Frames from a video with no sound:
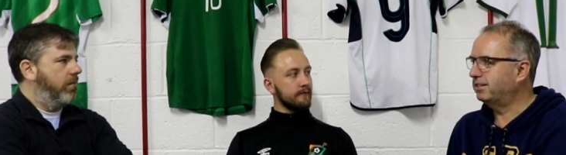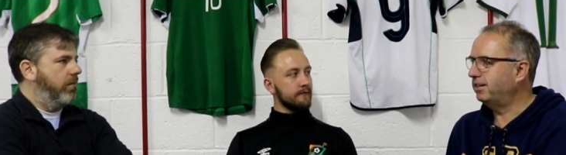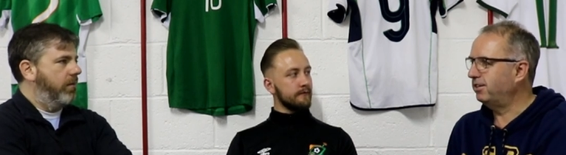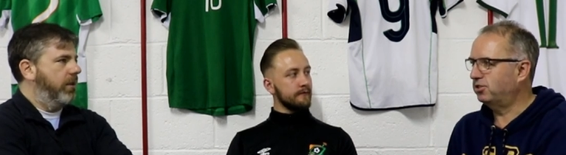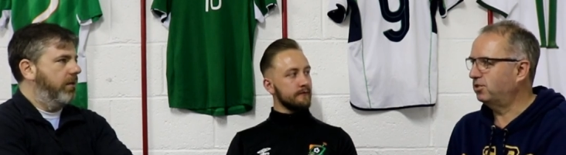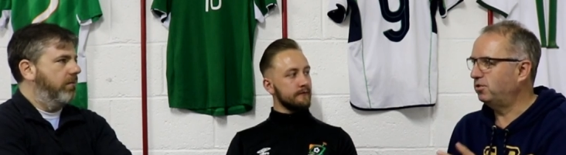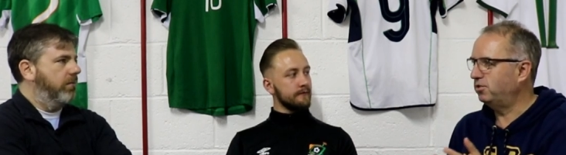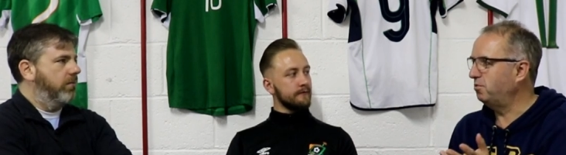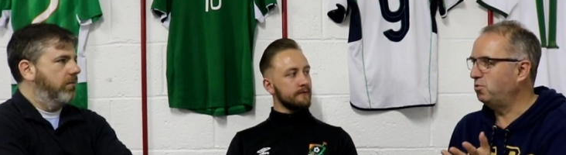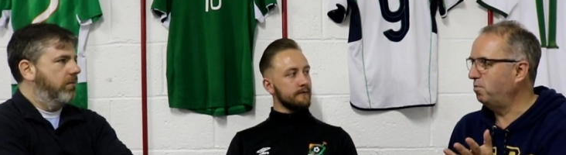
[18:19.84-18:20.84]
Speaker 1: stage. Yeah. So
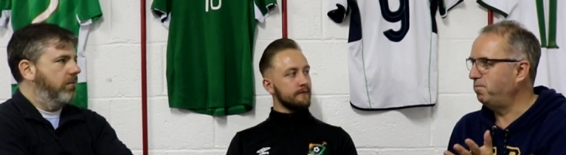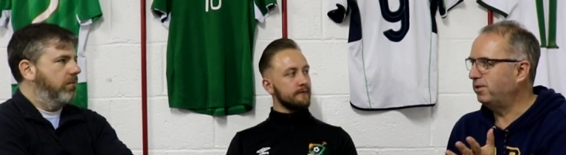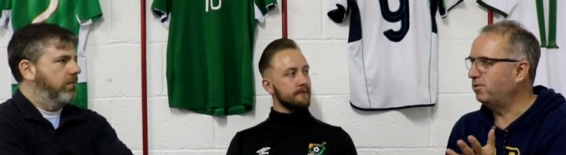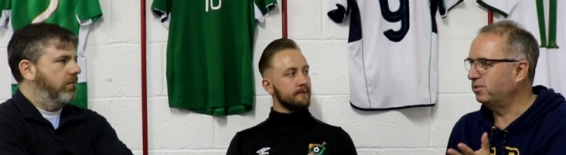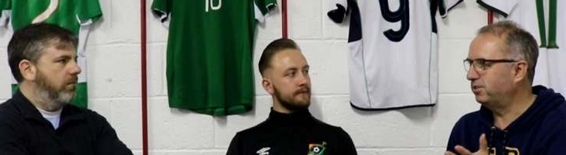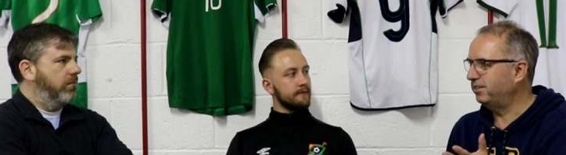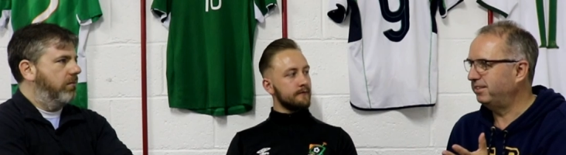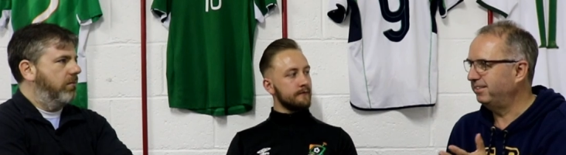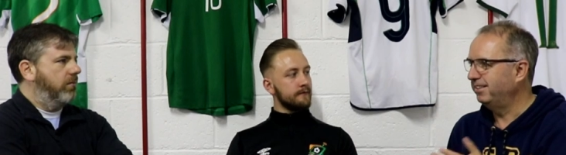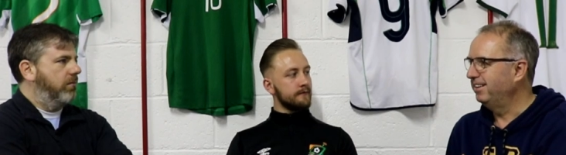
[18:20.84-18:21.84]
he won't be going
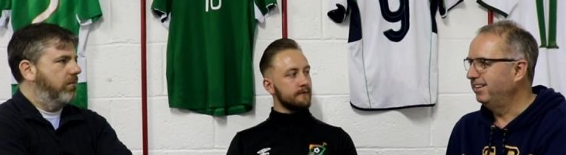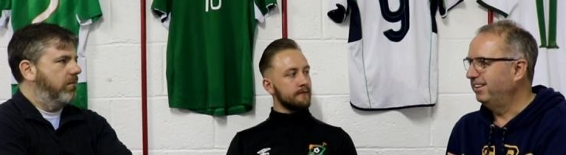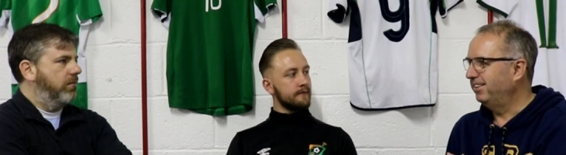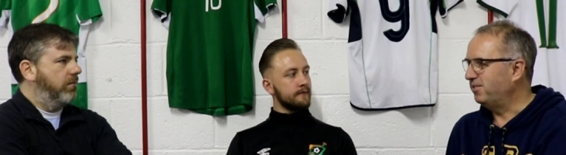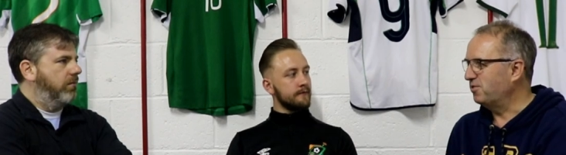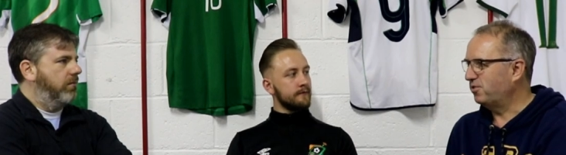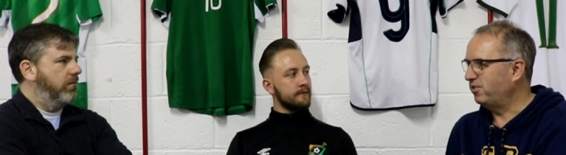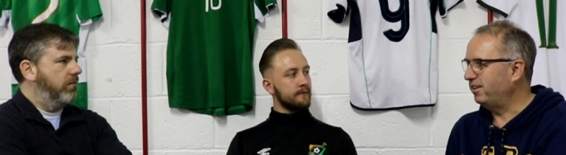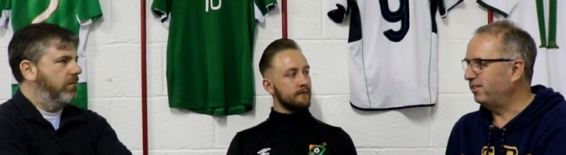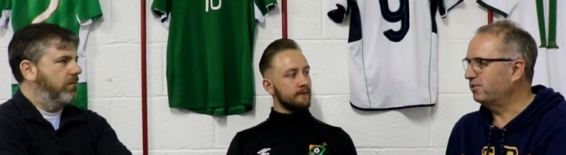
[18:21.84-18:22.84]
to.
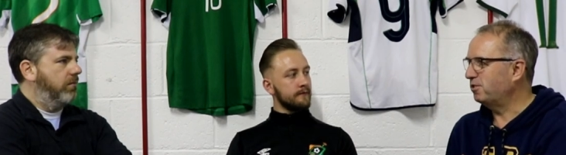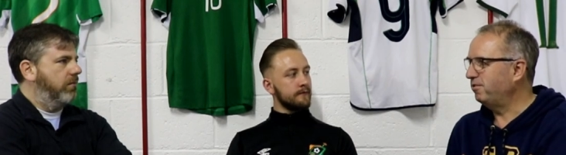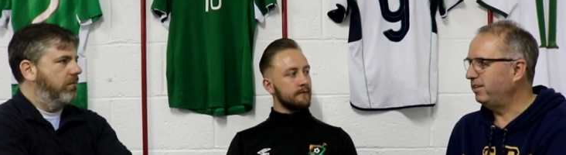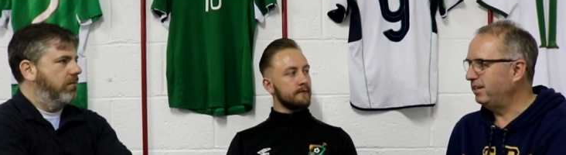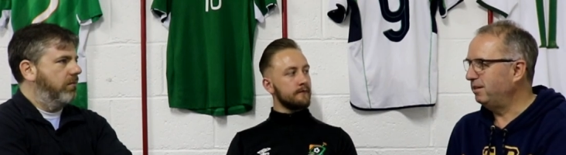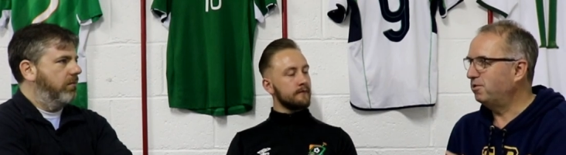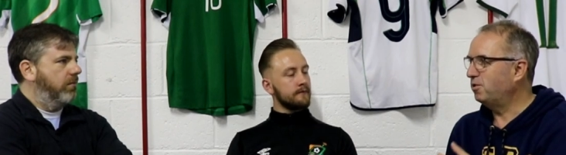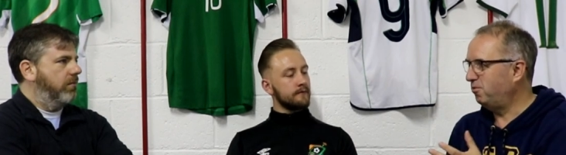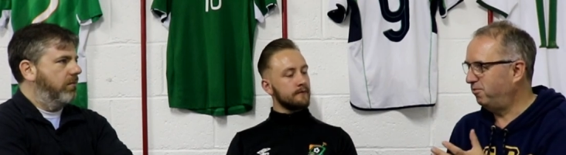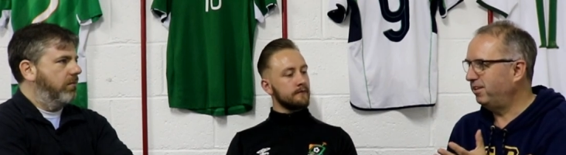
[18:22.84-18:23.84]
Hungary or Slovenia, but
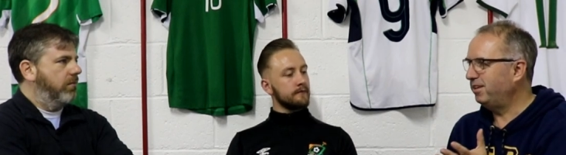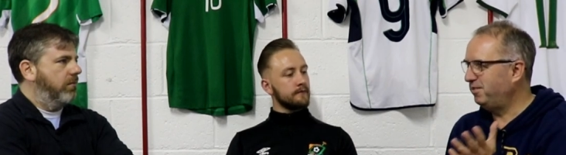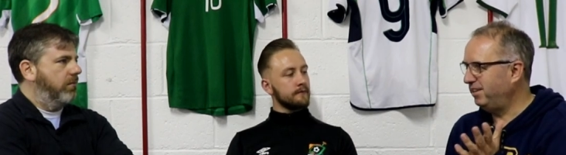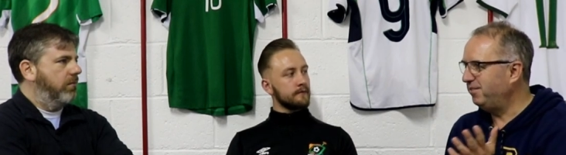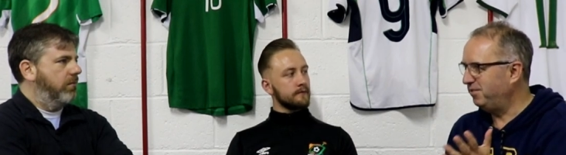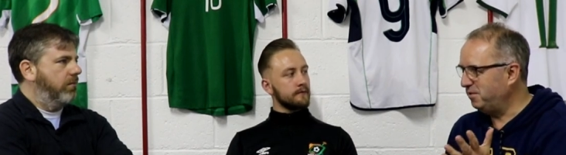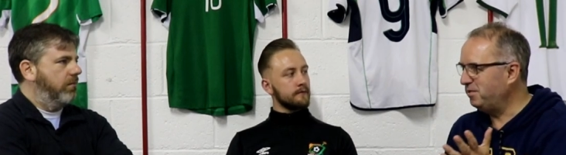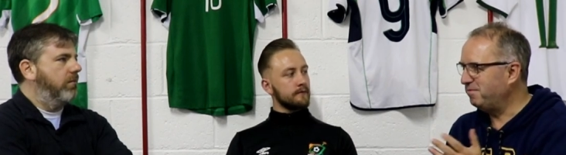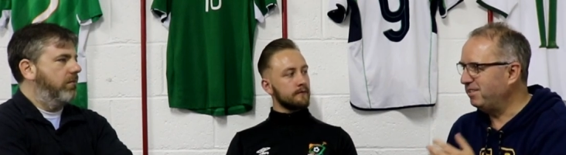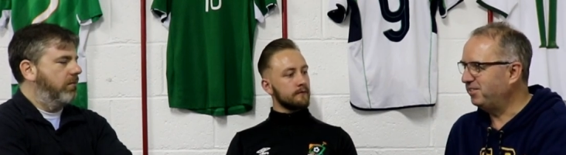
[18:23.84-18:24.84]
hopefully we, we
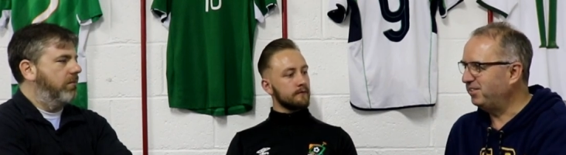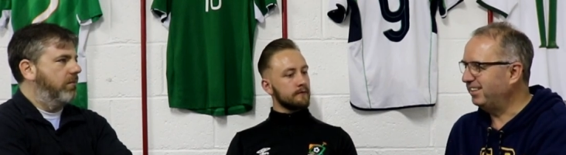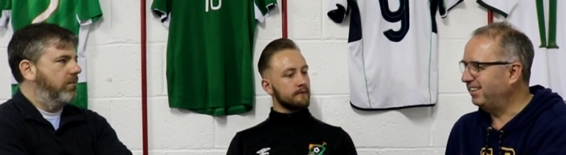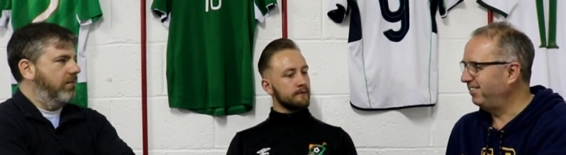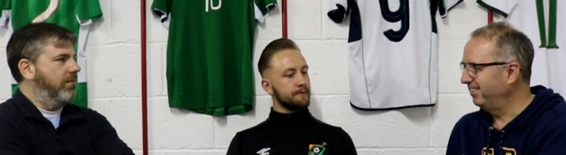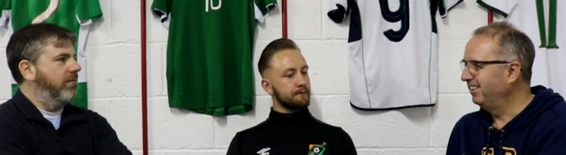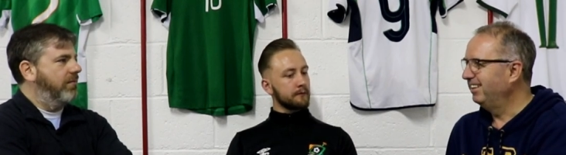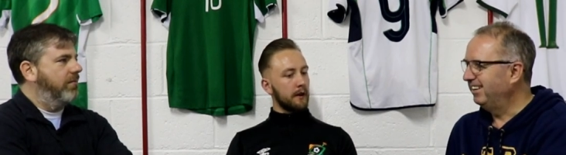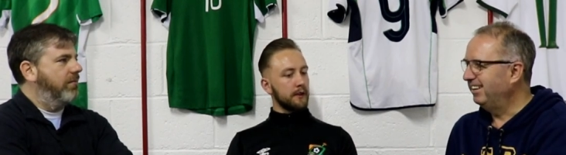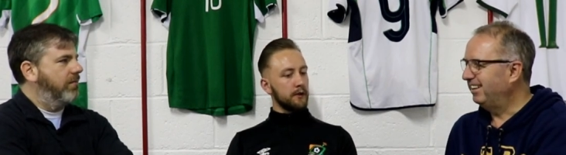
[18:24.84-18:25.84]
will be going there.
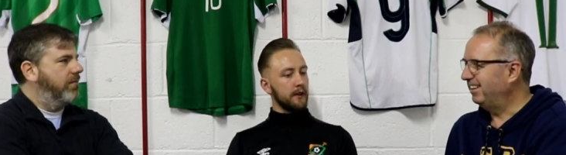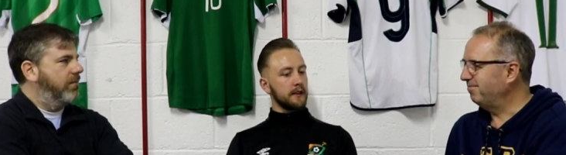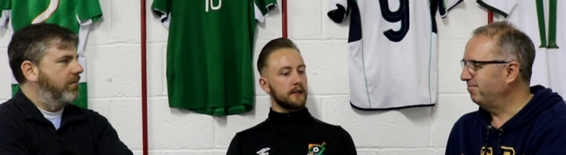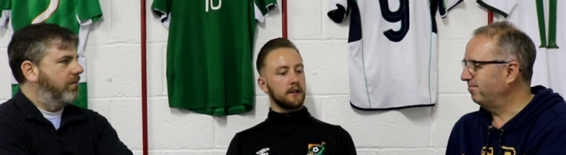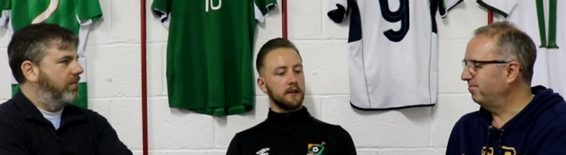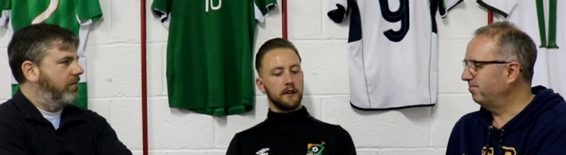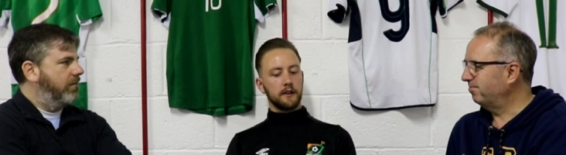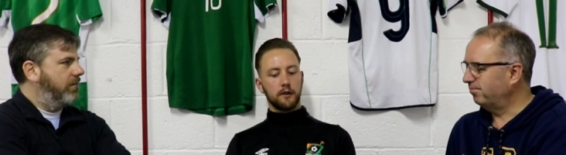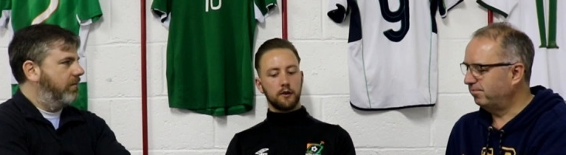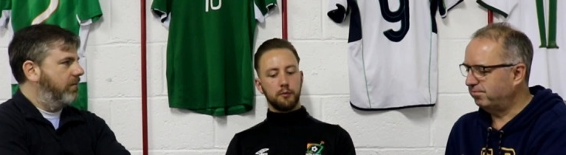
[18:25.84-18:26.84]
Mm-hmm.
Speaker 2: I do think it's a
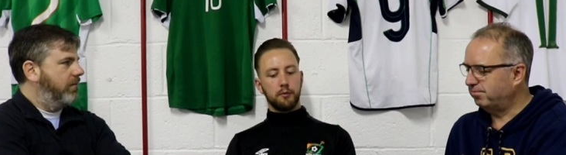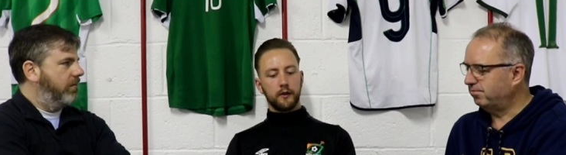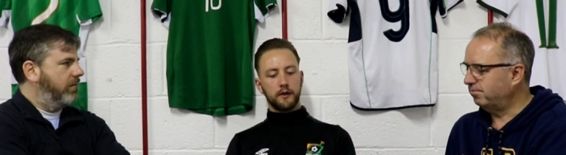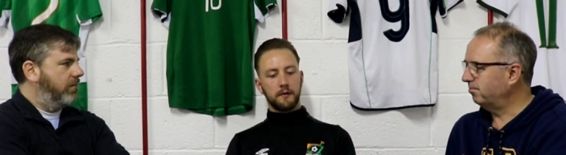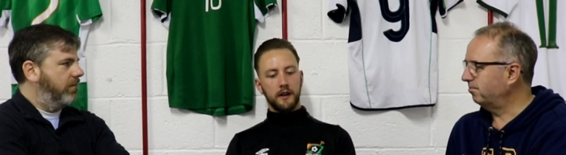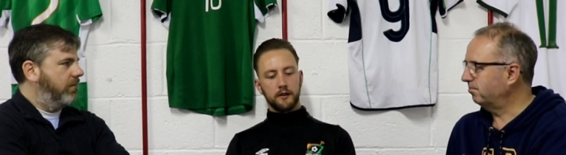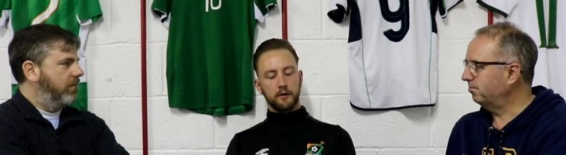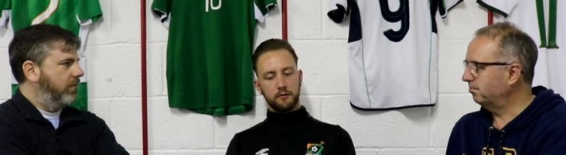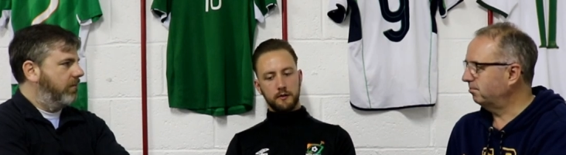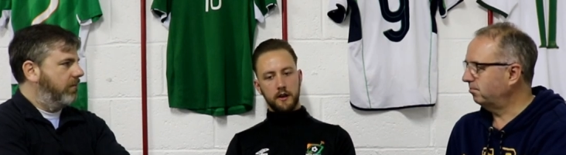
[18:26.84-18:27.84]
it's a good point to make though
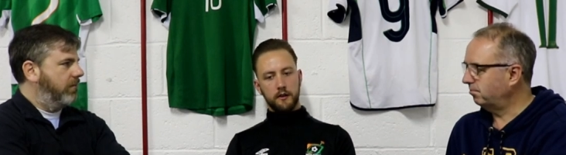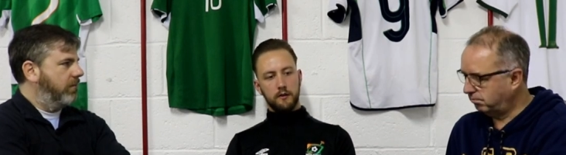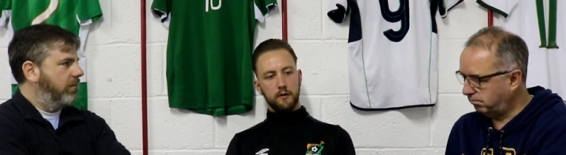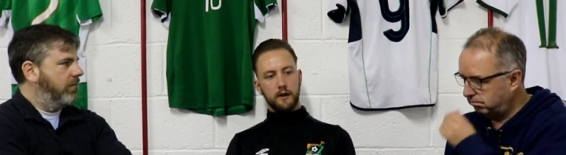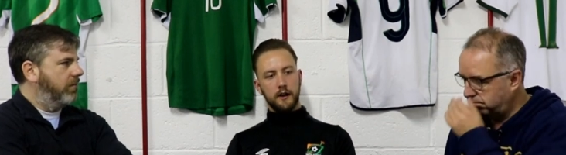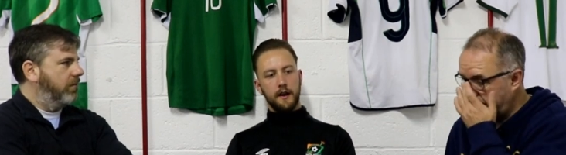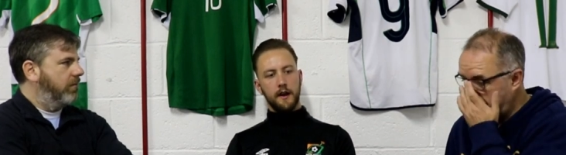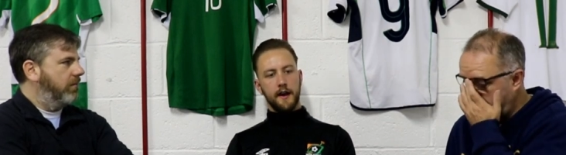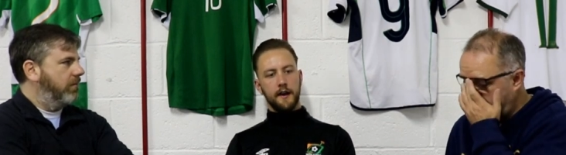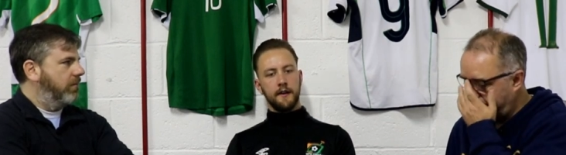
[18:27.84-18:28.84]
as well. You look at
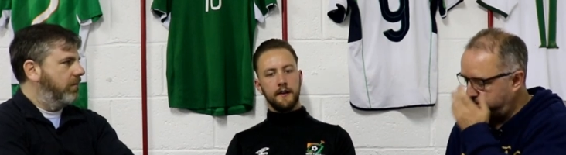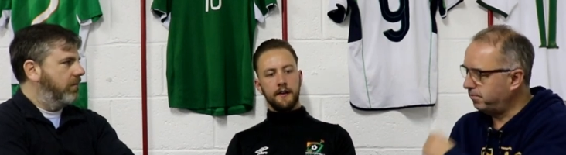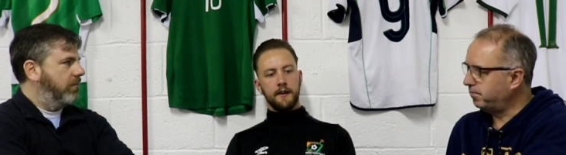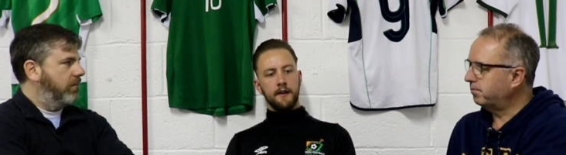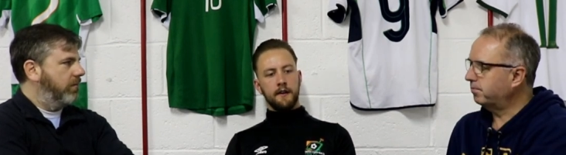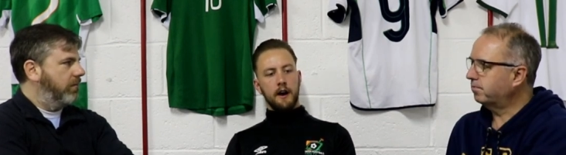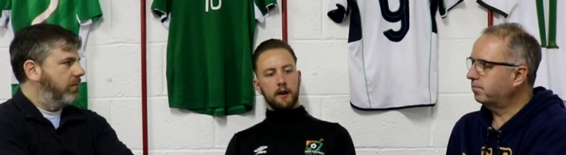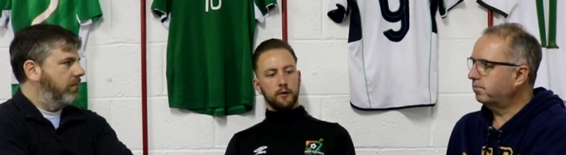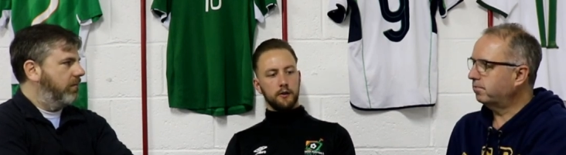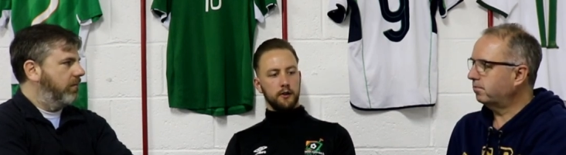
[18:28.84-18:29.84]
a uh,
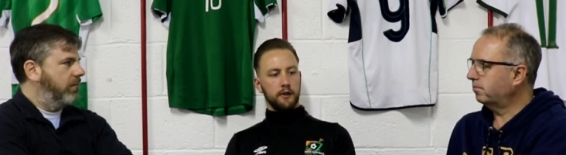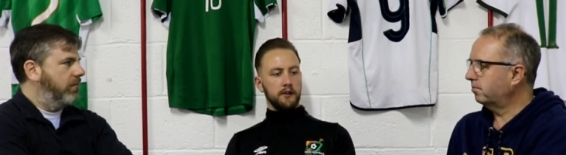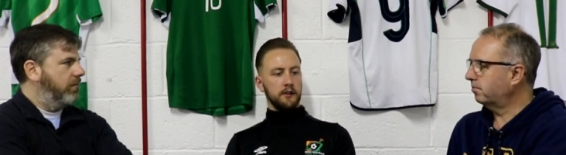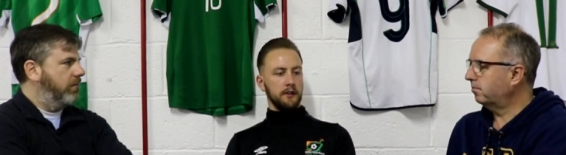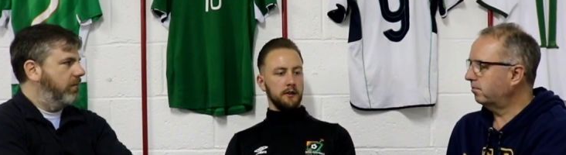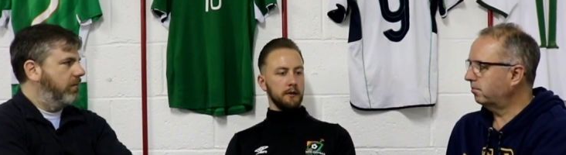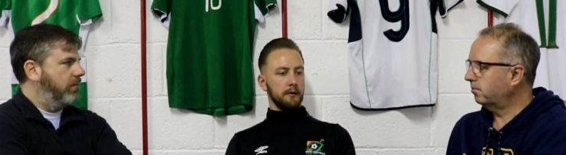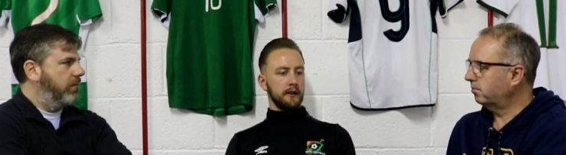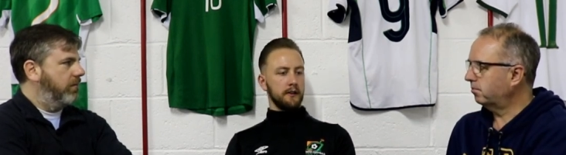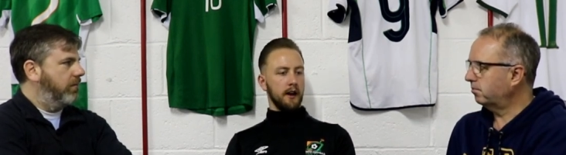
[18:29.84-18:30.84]
our under 19 team that
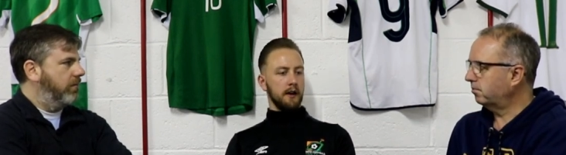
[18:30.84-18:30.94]
went to